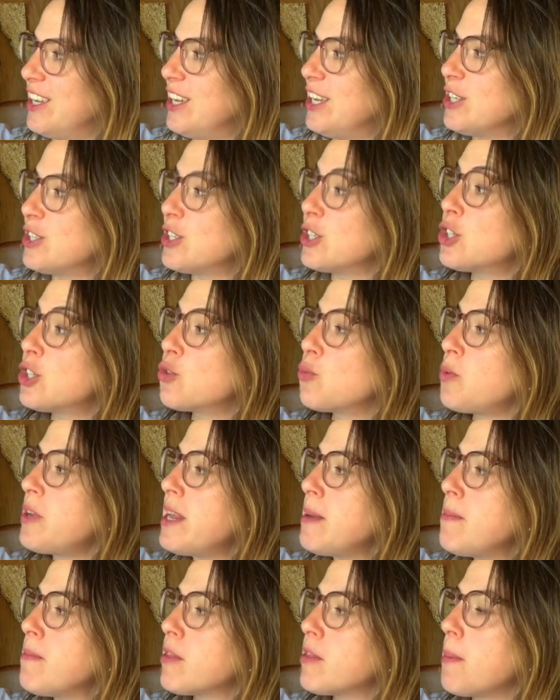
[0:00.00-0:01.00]
to
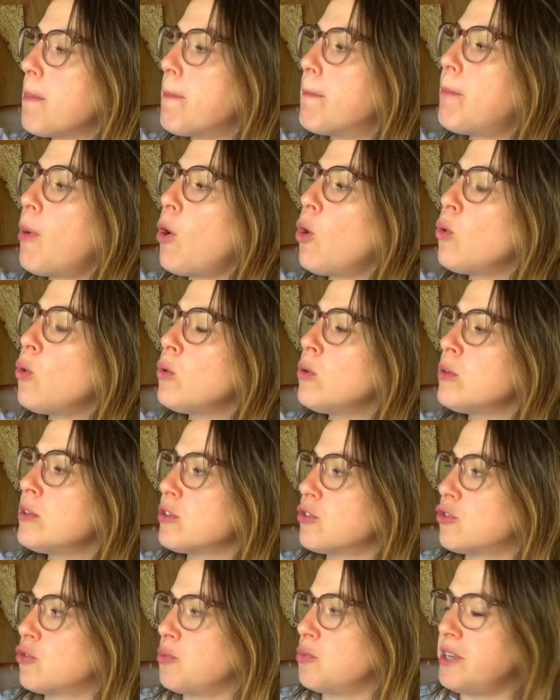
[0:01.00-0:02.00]
dream the bold
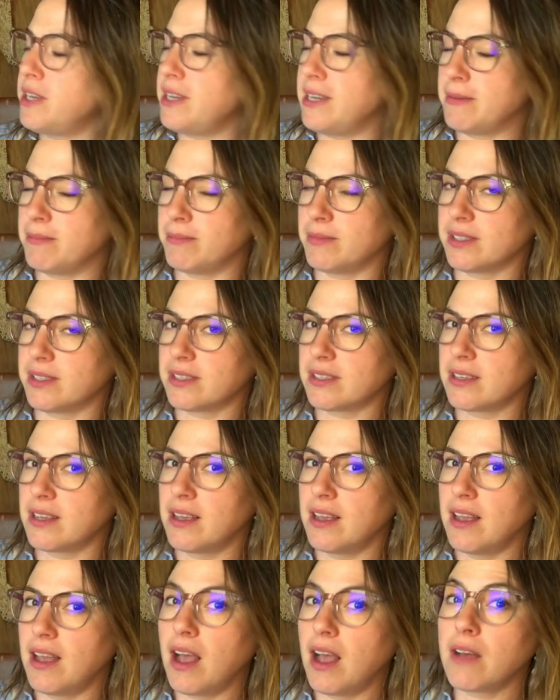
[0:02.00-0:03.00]
dreams
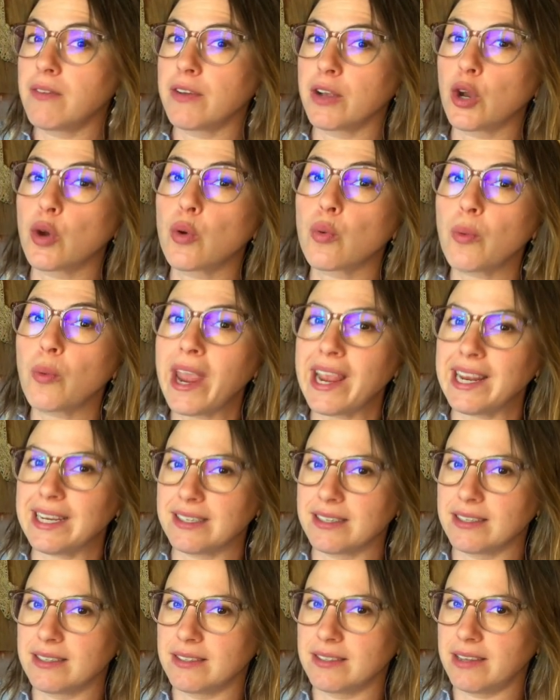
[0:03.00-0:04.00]
of a
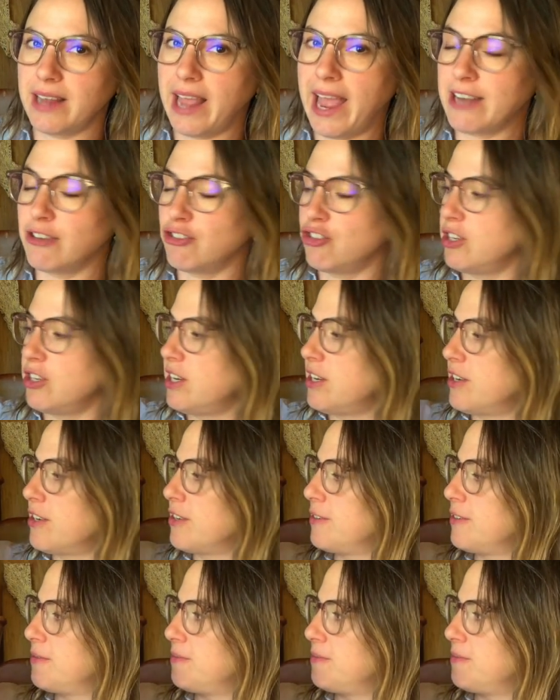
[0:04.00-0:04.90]
great engineer.